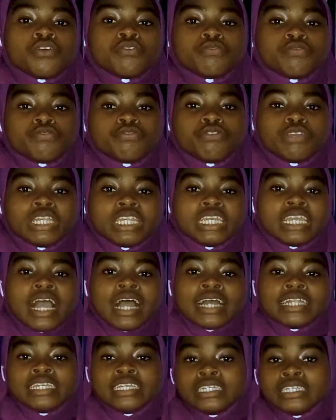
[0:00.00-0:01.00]
freely and
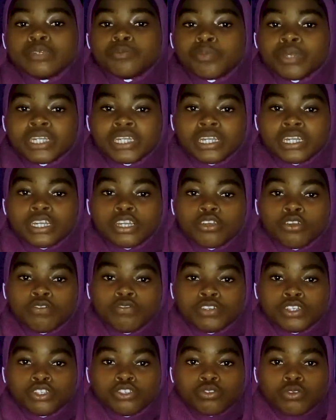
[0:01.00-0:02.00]
independently of
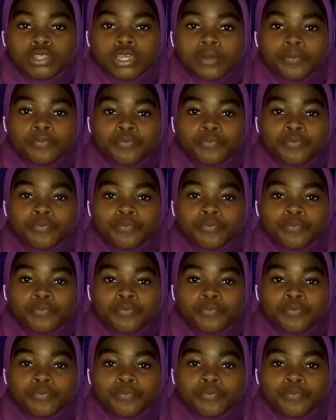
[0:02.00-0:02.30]
each other.